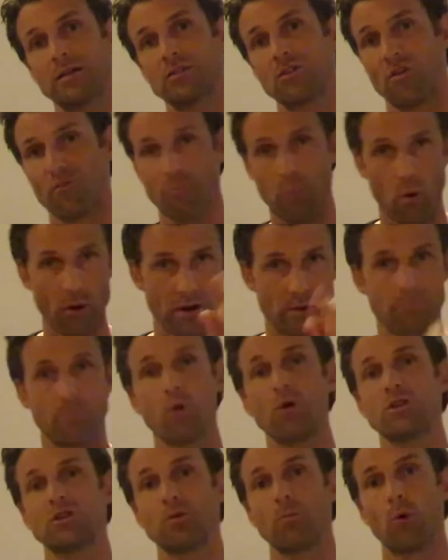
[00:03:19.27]
sort of
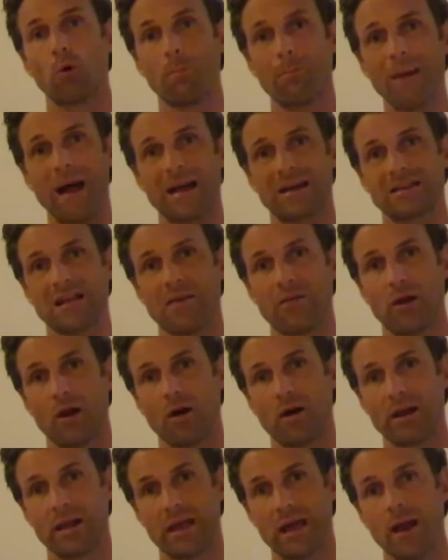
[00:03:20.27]
points your board back down the
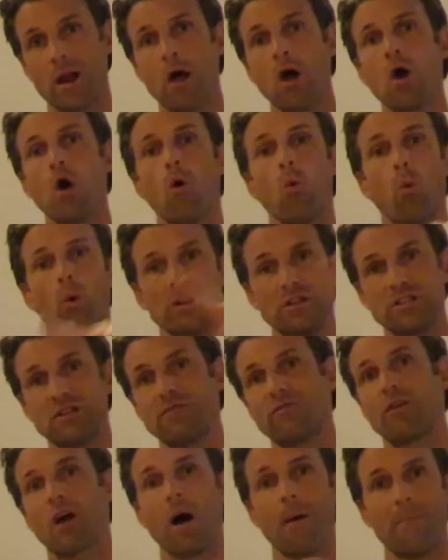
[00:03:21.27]
line again once you
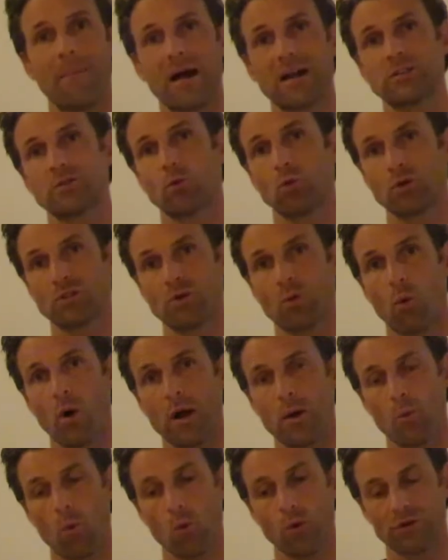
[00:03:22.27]
cut back towards the
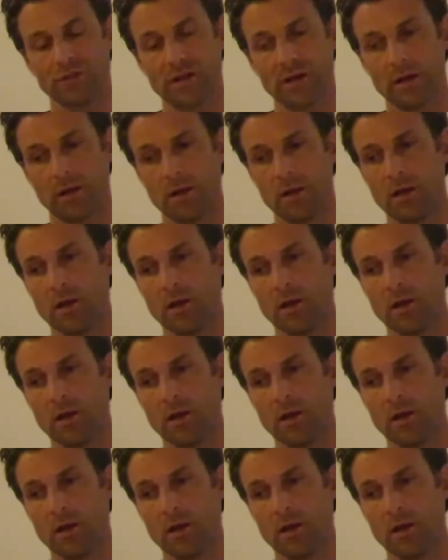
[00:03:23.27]
white water.